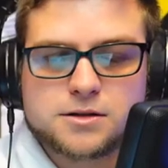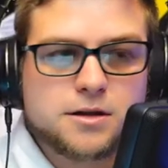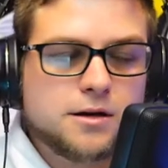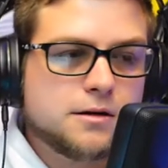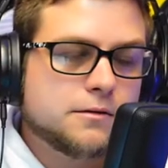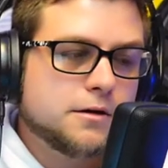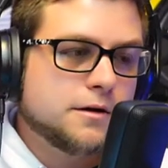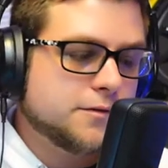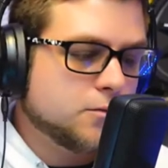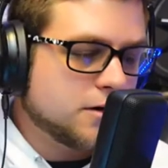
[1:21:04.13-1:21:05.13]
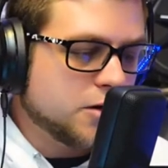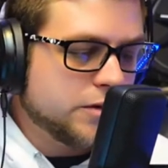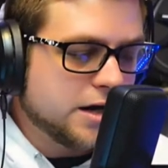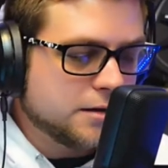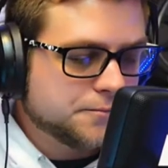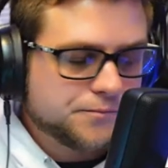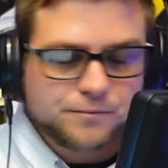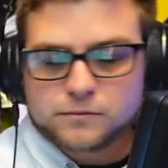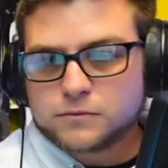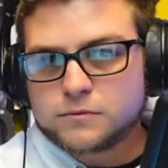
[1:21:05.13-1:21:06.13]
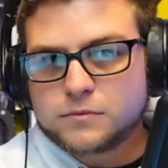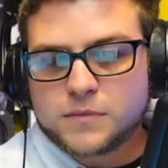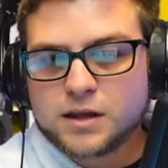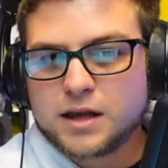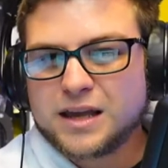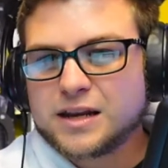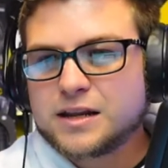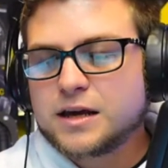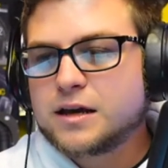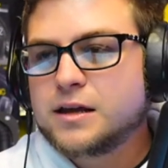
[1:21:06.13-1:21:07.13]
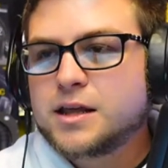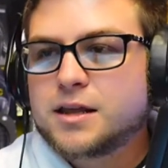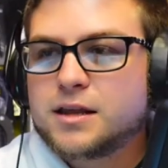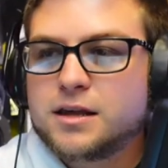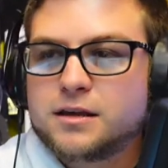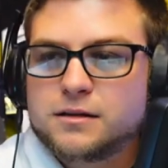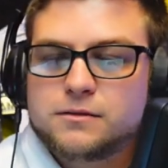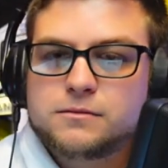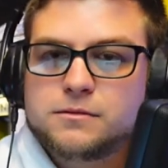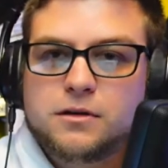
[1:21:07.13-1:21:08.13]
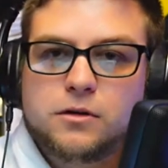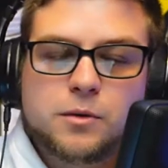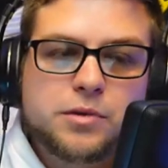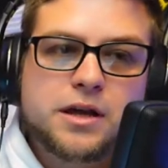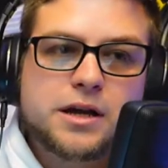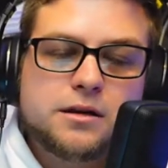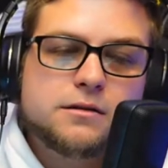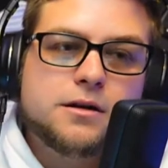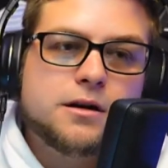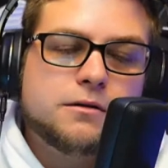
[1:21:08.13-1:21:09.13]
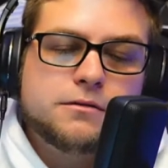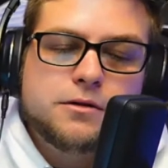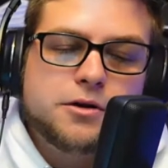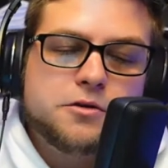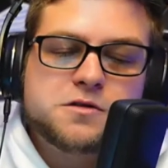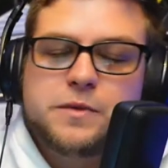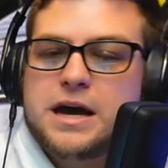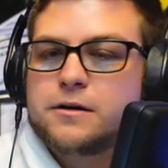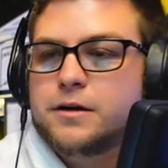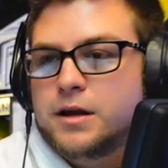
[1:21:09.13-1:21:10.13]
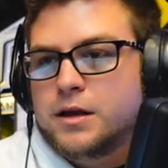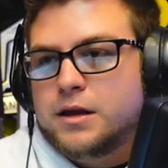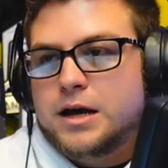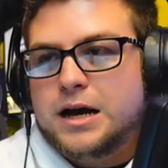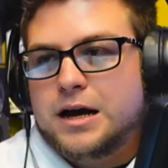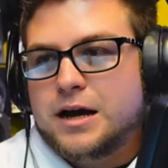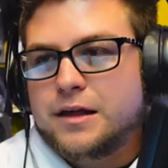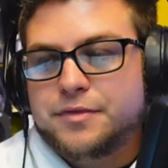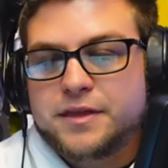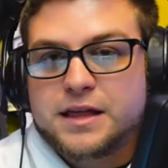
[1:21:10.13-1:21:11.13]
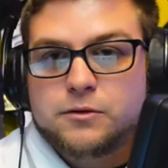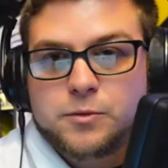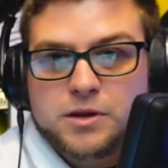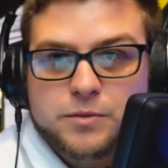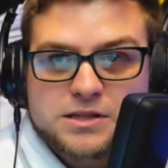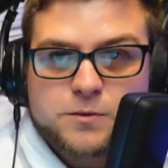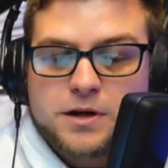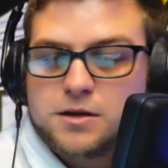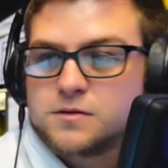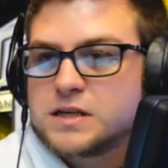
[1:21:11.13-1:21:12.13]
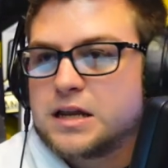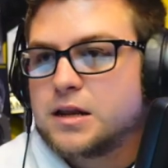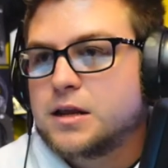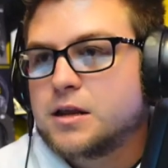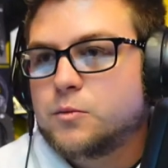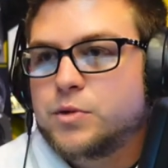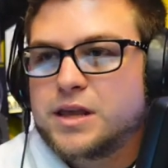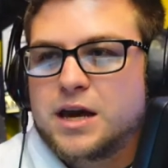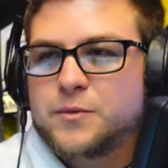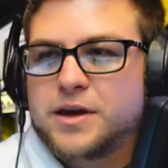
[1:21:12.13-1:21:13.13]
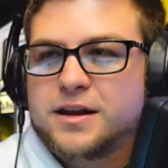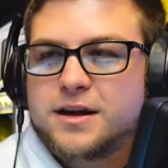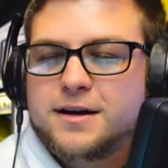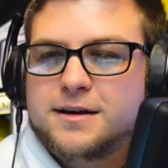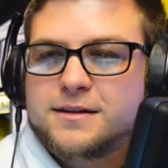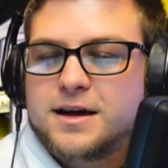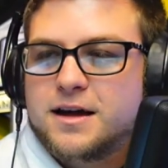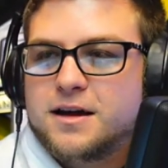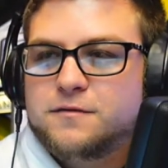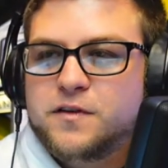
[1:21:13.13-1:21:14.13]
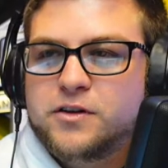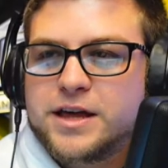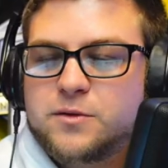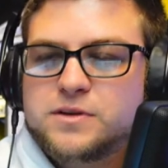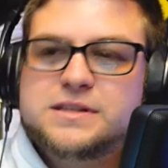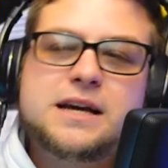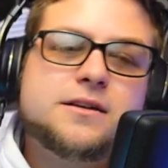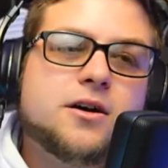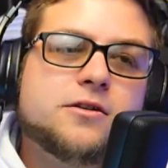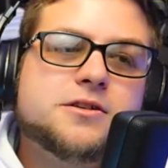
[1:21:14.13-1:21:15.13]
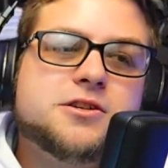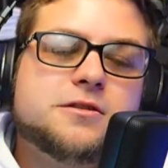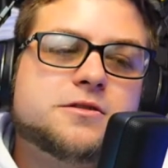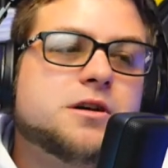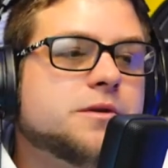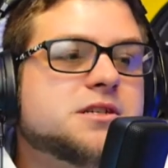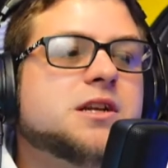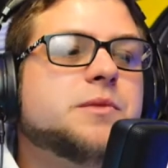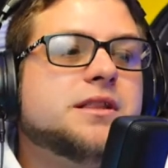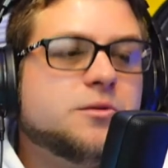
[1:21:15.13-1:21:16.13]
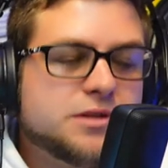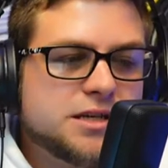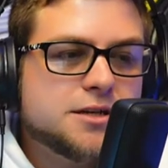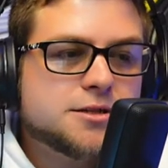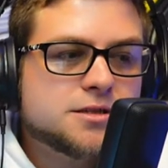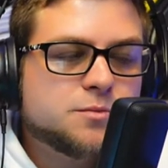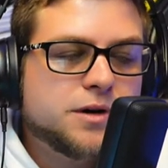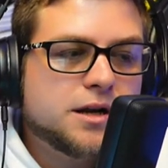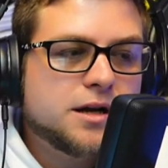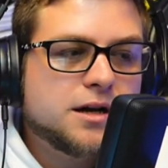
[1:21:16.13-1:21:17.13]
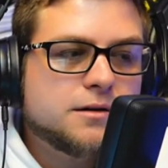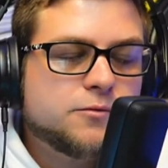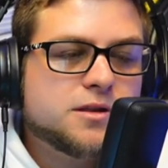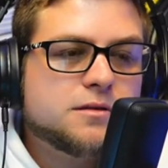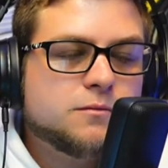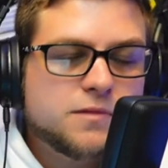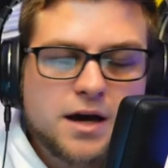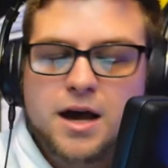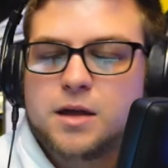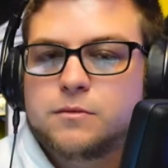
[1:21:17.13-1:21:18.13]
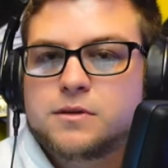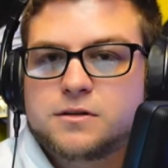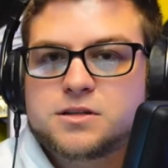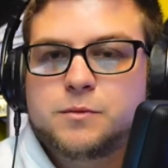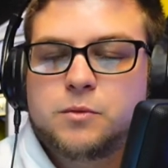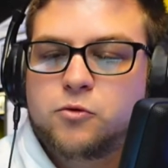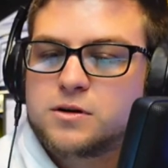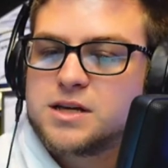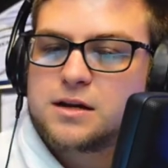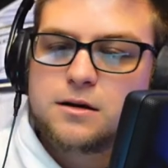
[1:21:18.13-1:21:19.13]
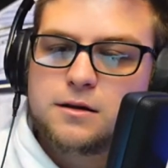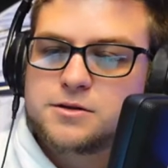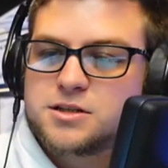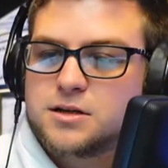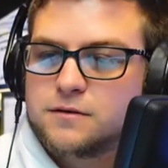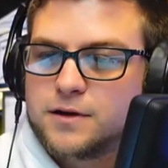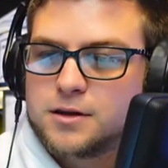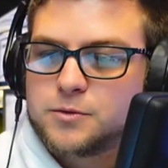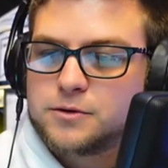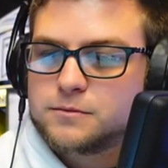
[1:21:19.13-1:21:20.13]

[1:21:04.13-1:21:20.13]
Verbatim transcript: You know, you don't have to worry about it. And uh, eh, you unplug it, you know, you can use a battery. Uh, I think that would be the best way to use that. But yeah, man, uh, I, I, feel like with technology, there's always going to be limitations, but uh, with time, there's going to be more technology available.